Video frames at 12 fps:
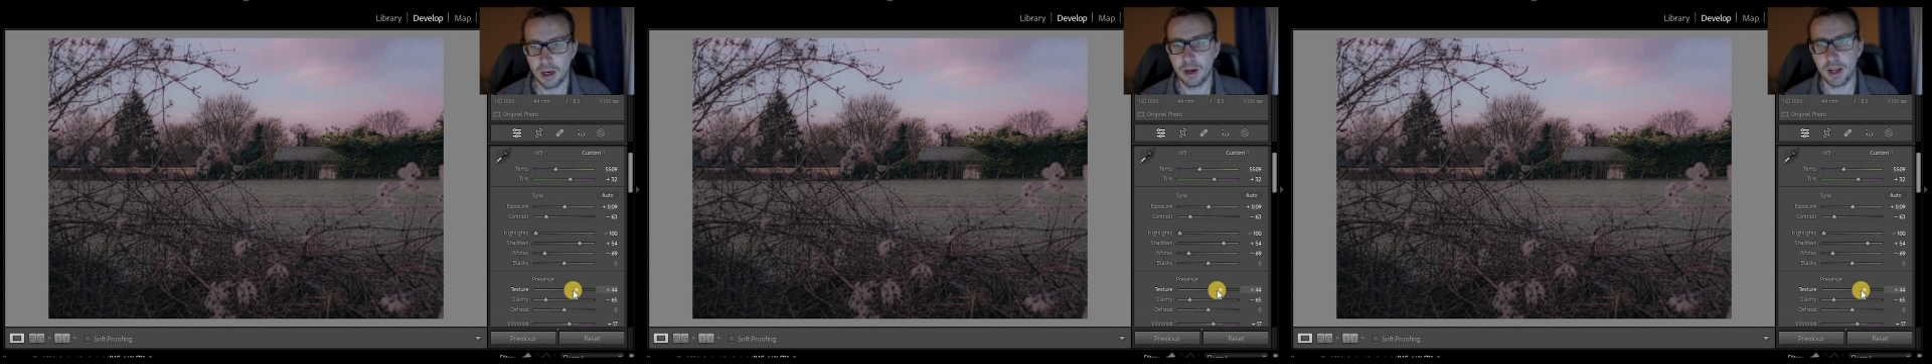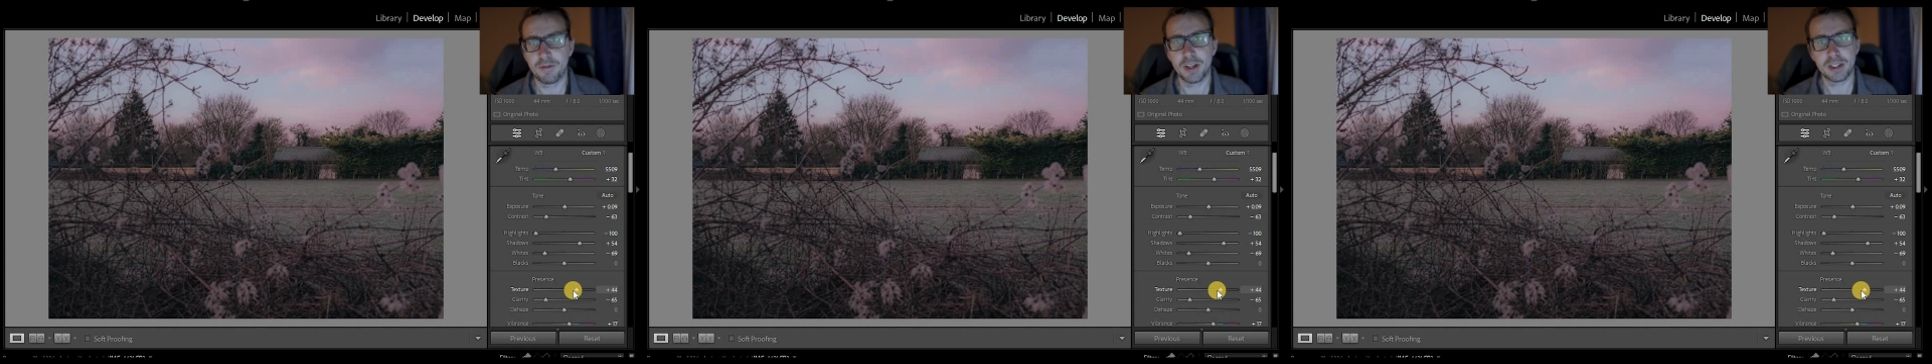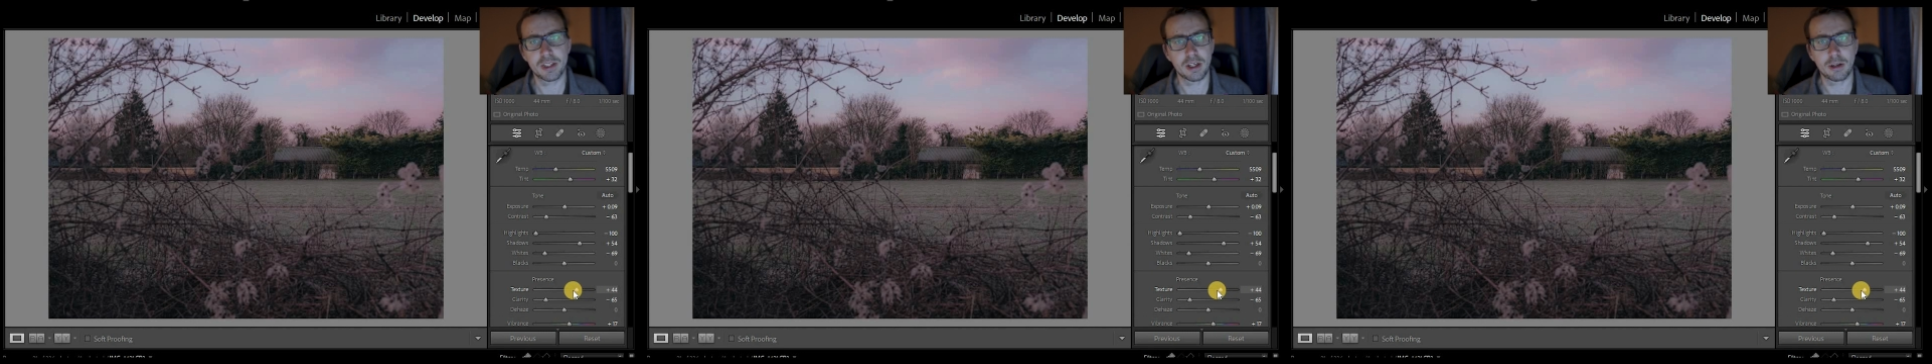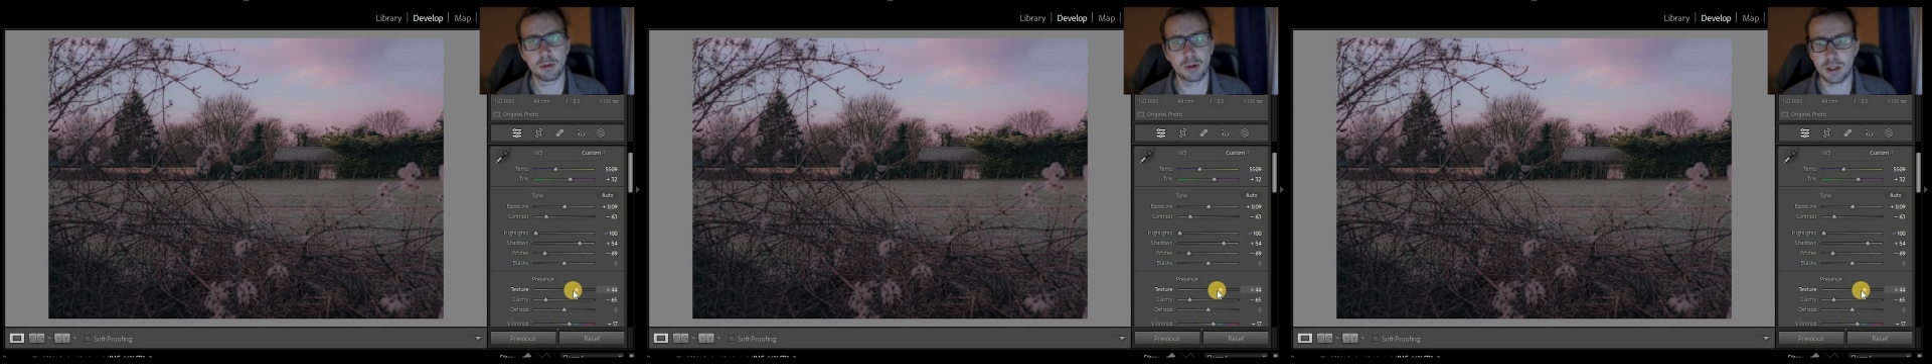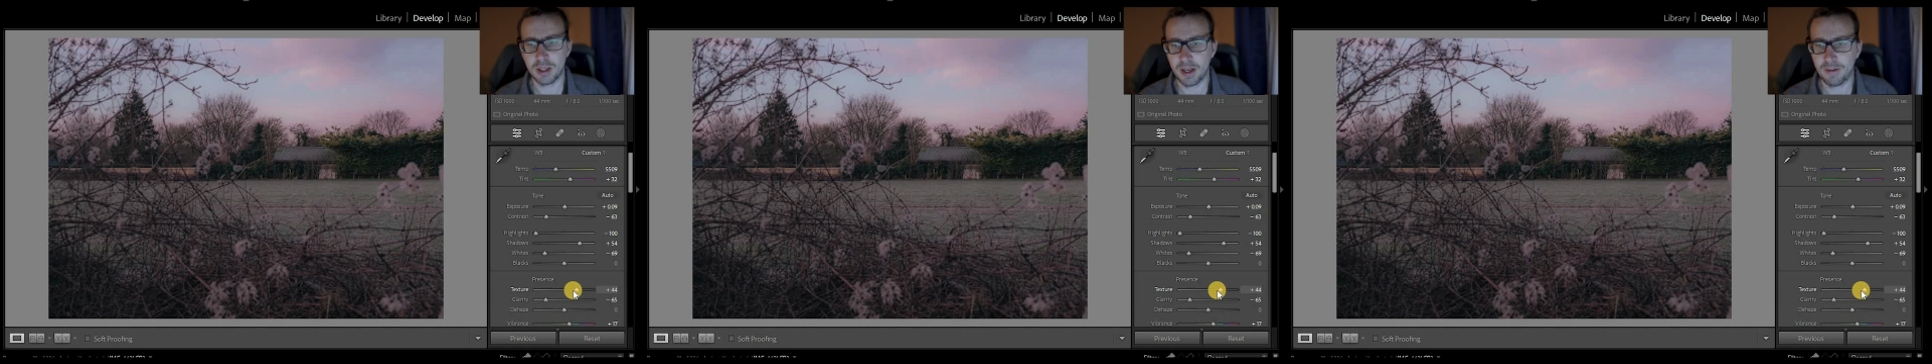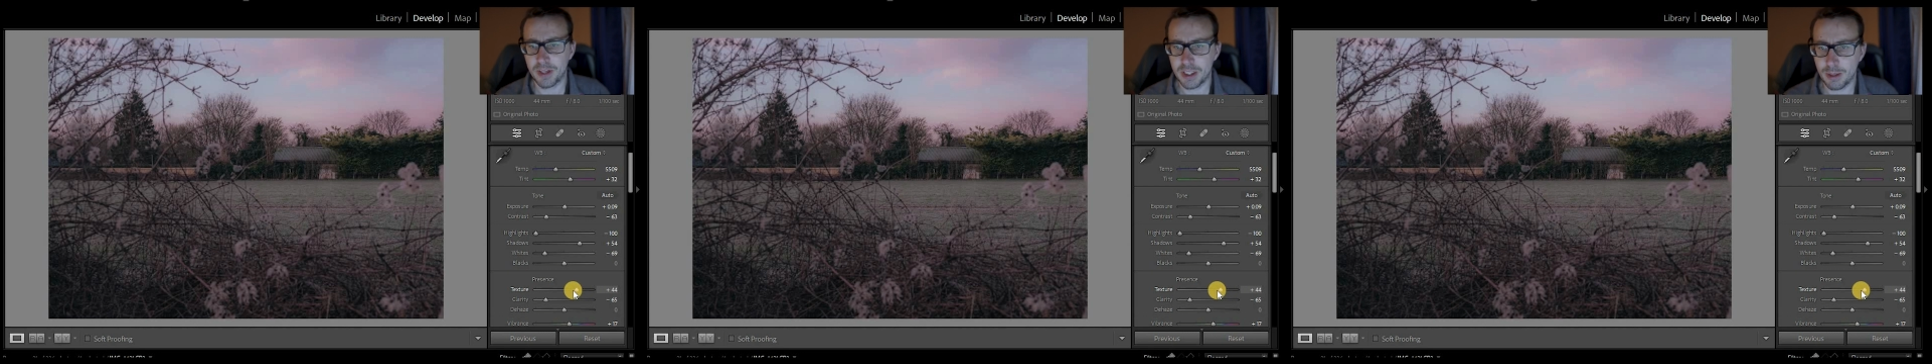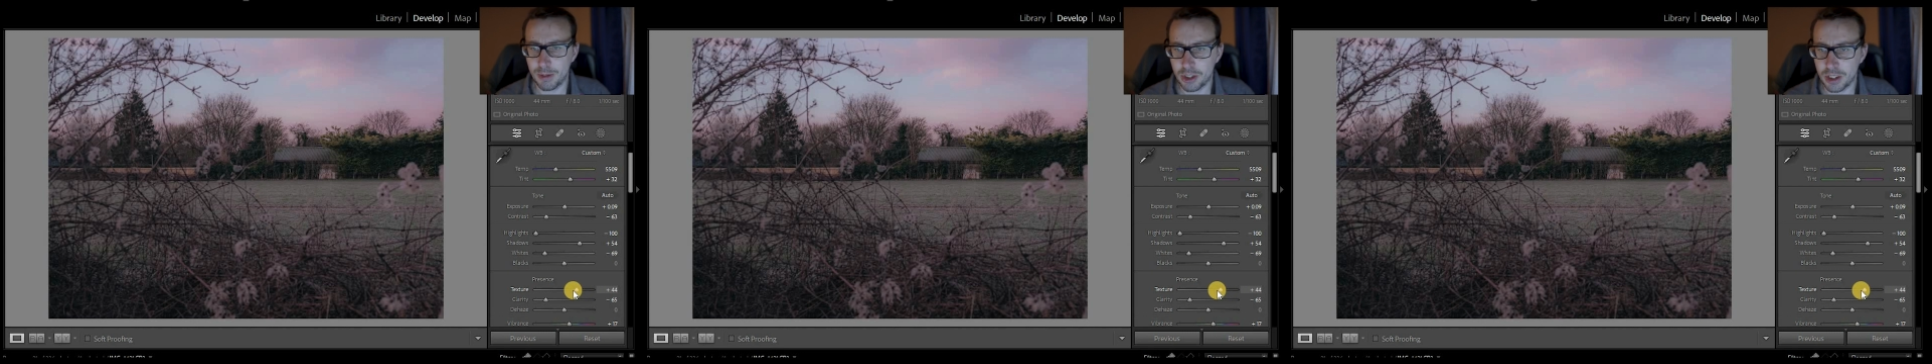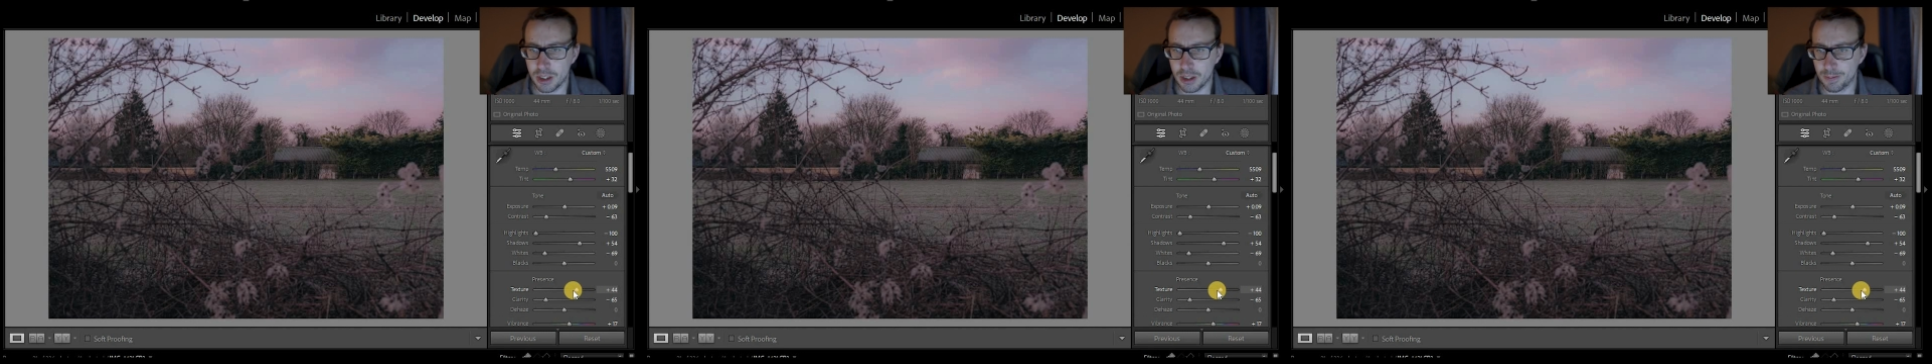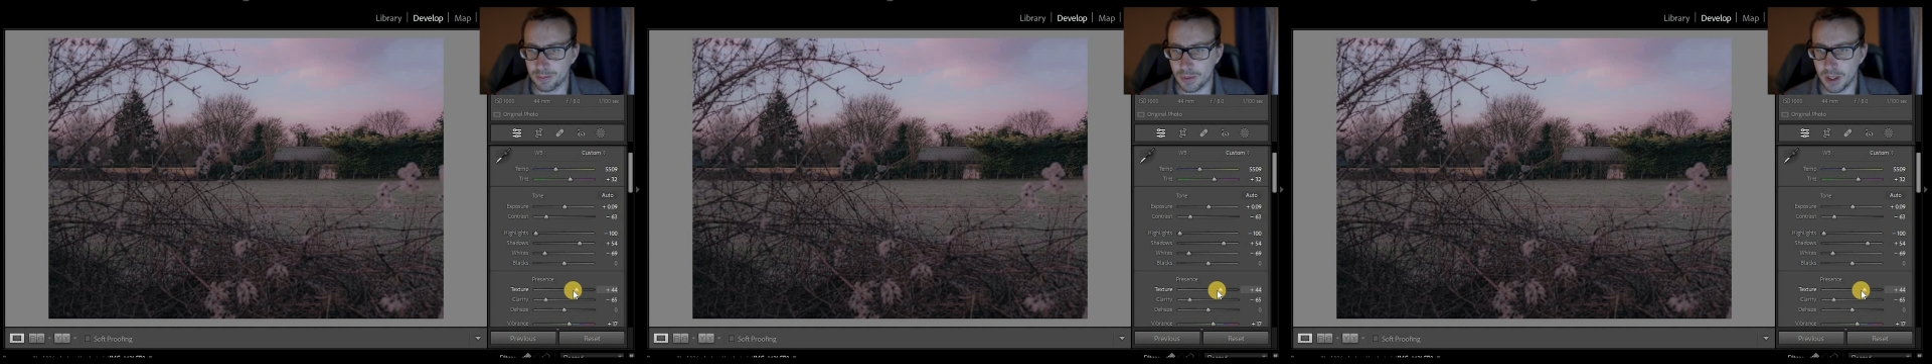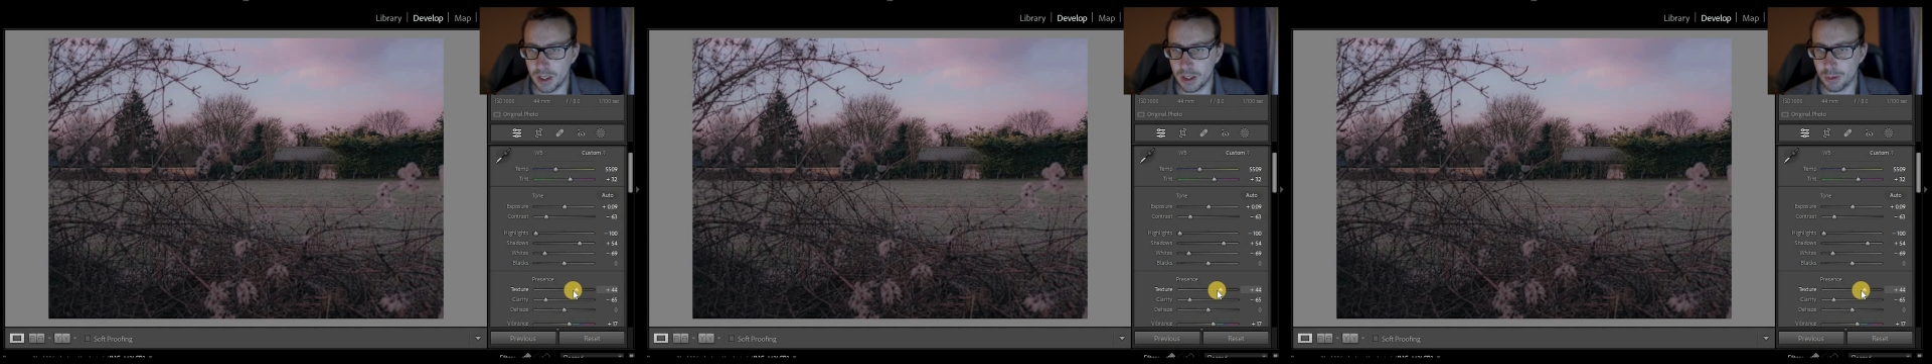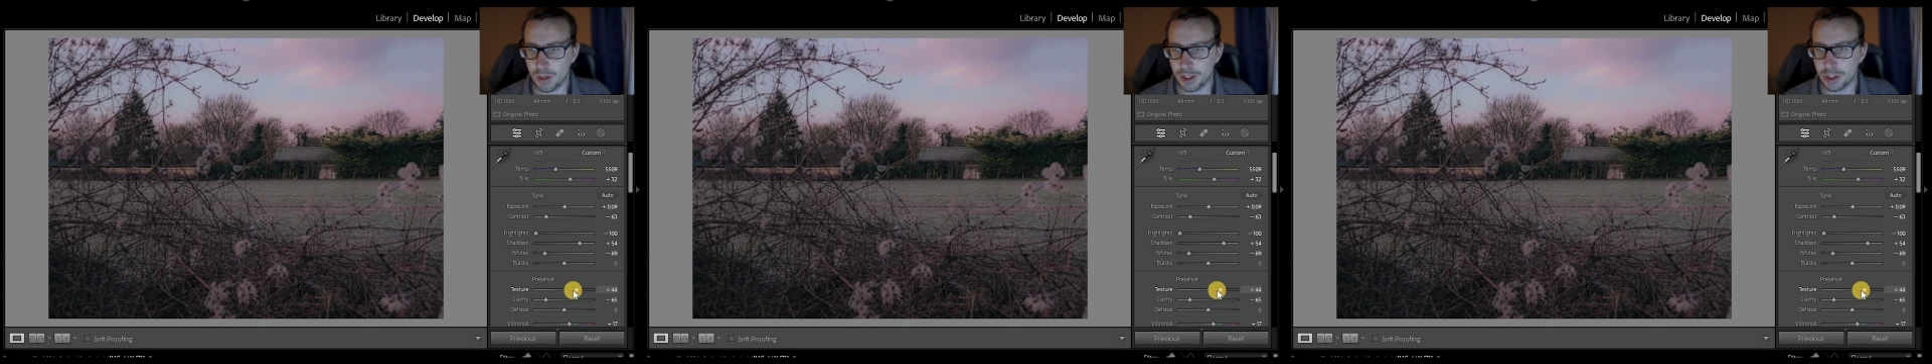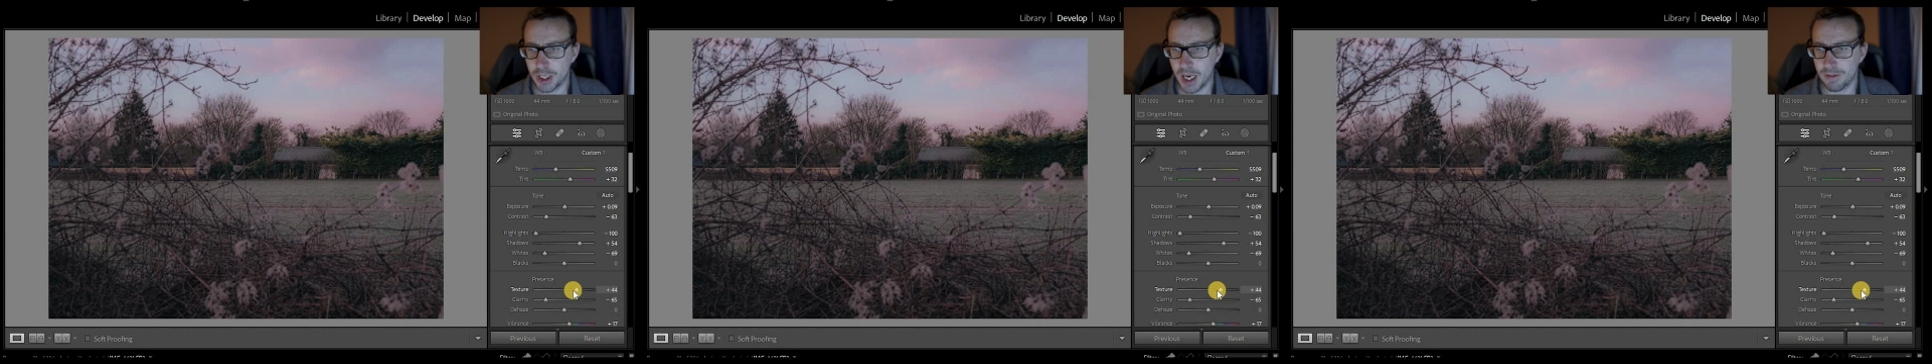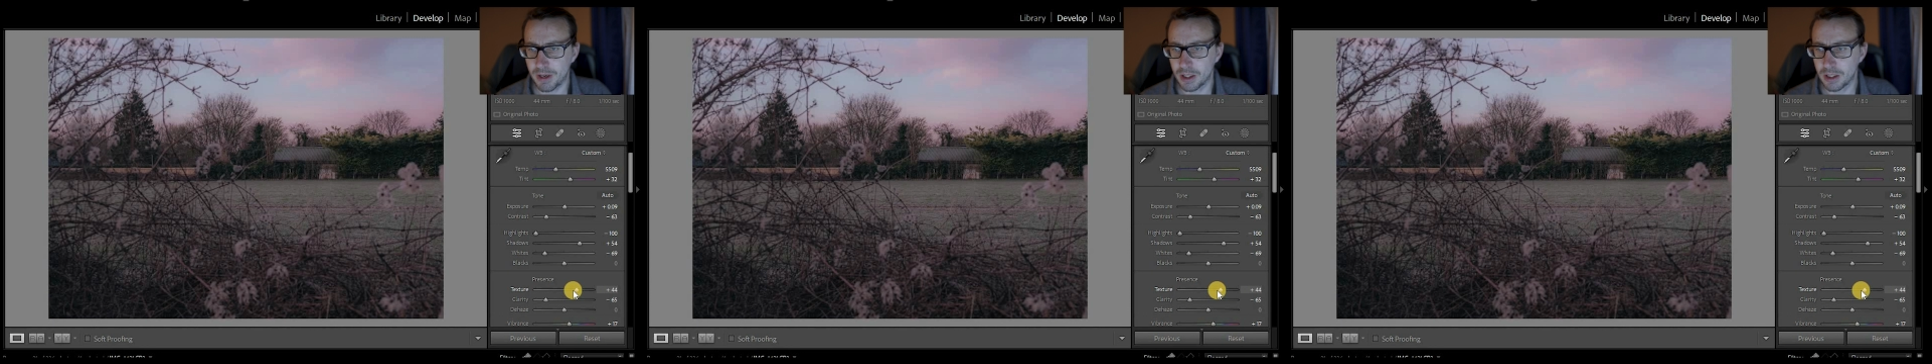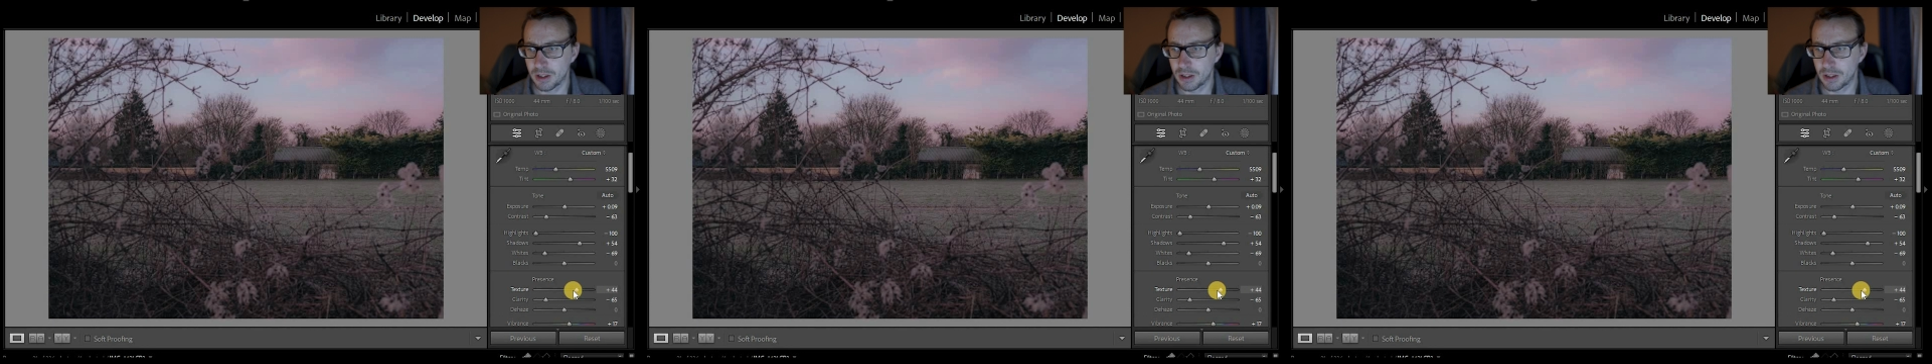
Look, if this image is worth sharing,